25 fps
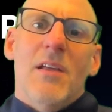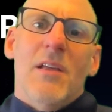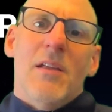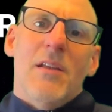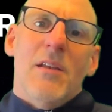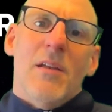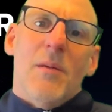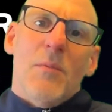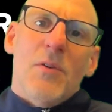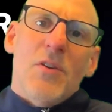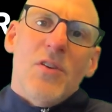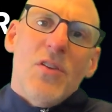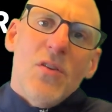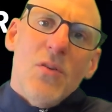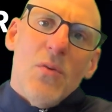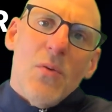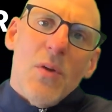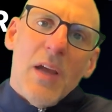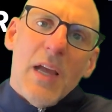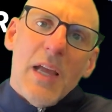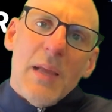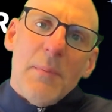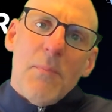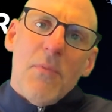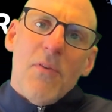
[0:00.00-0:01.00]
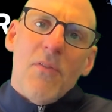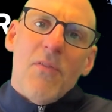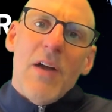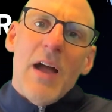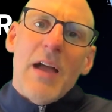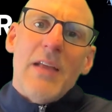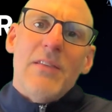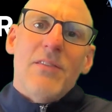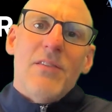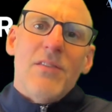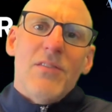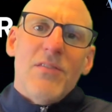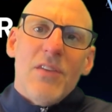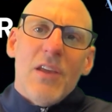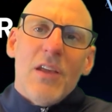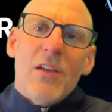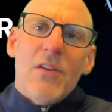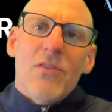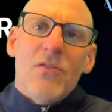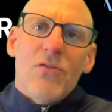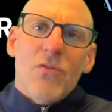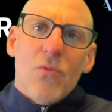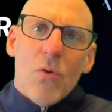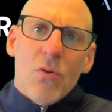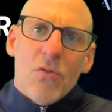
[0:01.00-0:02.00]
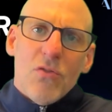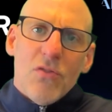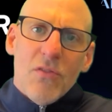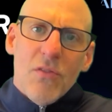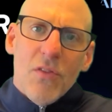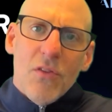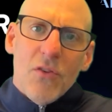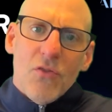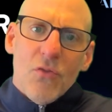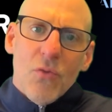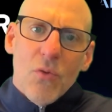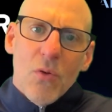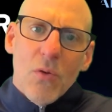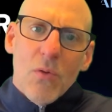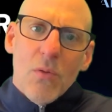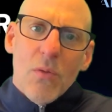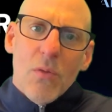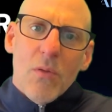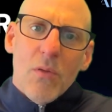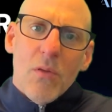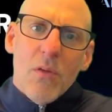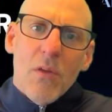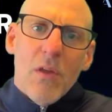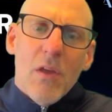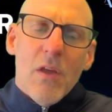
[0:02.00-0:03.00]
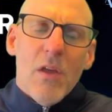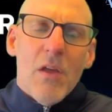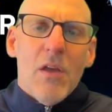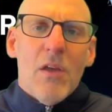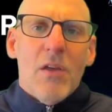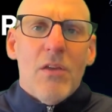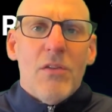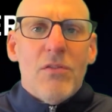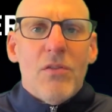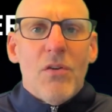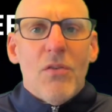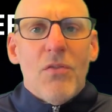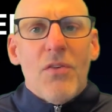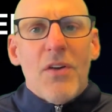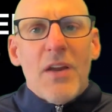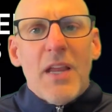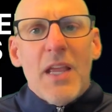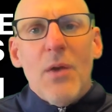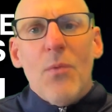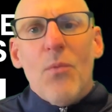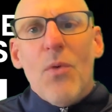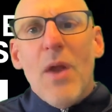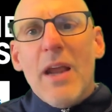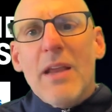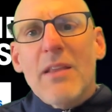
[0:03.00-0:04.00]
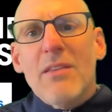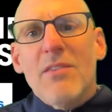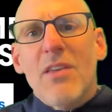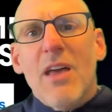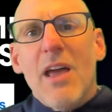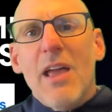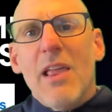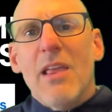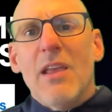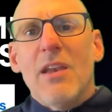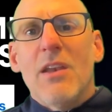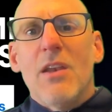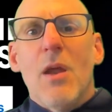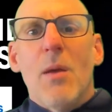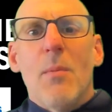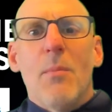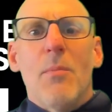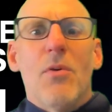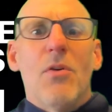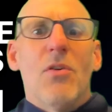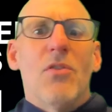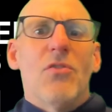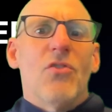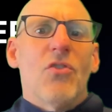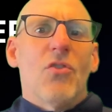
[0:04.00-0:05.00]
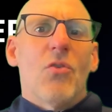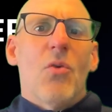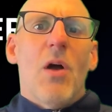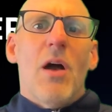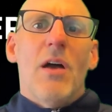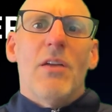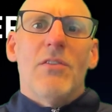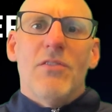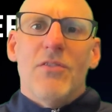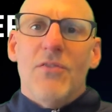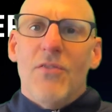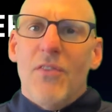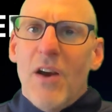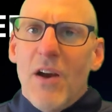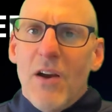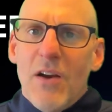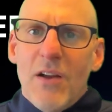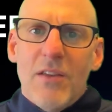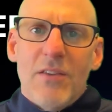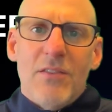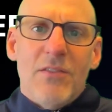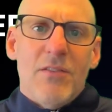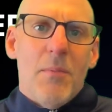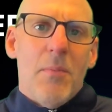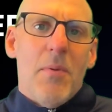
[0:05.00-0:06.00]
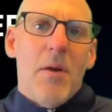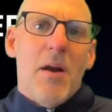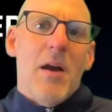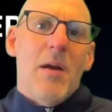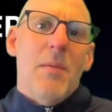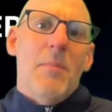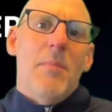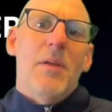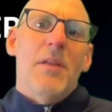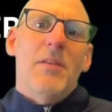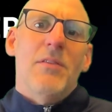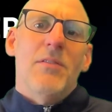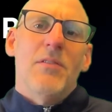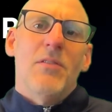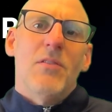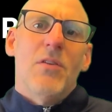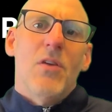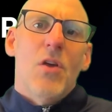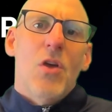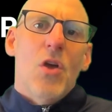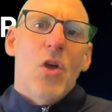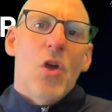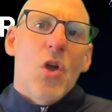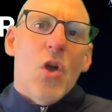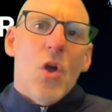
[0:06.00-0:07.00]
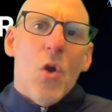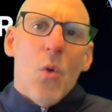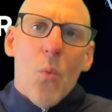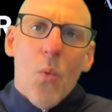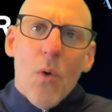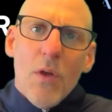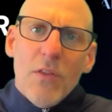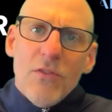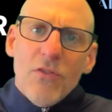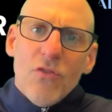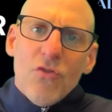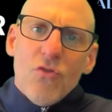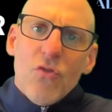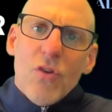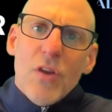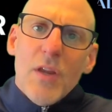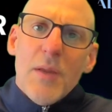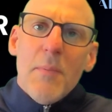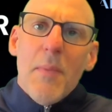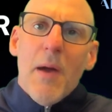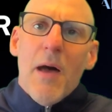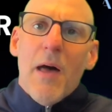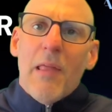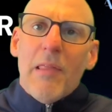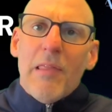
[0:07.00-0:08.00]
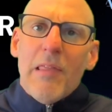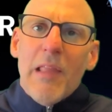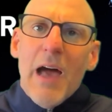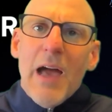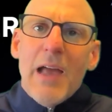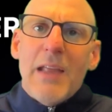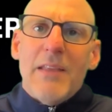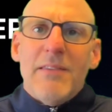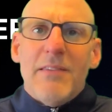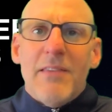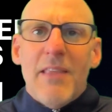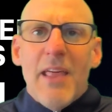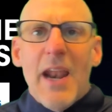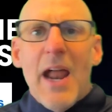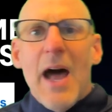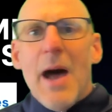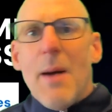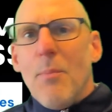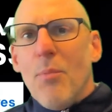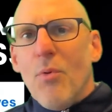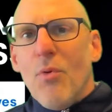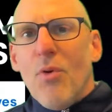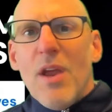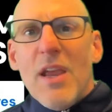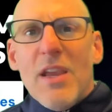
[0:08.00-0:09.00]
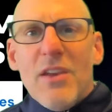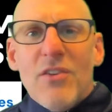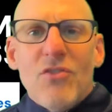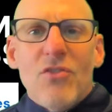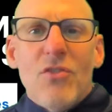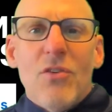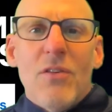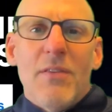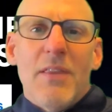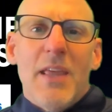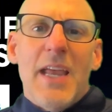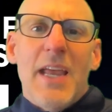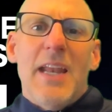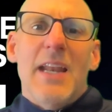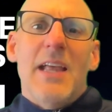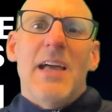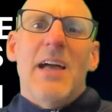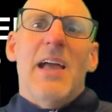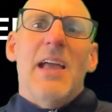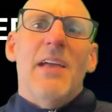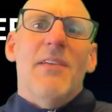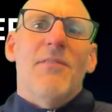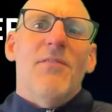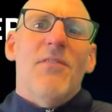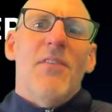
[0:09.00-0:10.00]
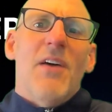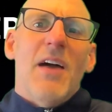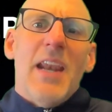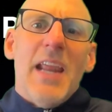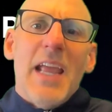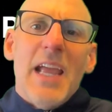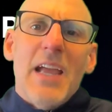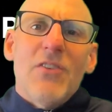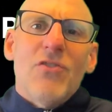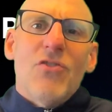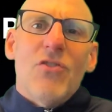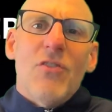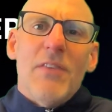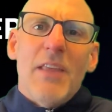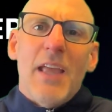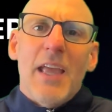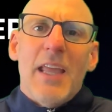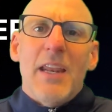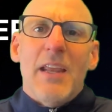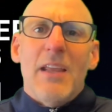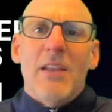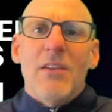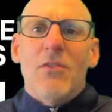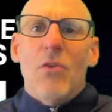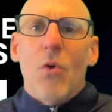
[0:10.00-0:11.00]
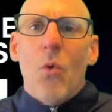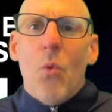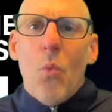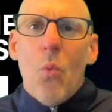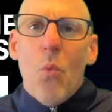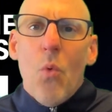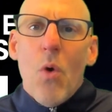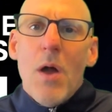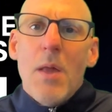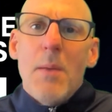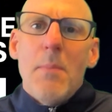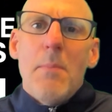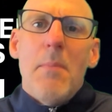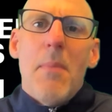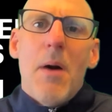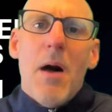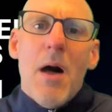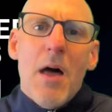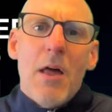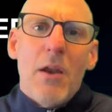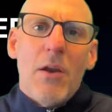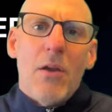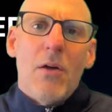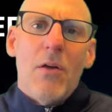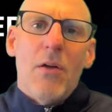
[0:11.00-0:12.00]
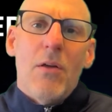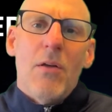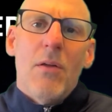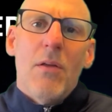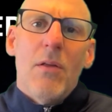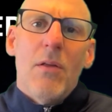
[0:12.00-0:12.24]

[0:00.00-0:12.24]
Number two, it provides a single source of the truth. So forget reconciling numbers across various departments. OneStream aligns that operational data and financial data into one model,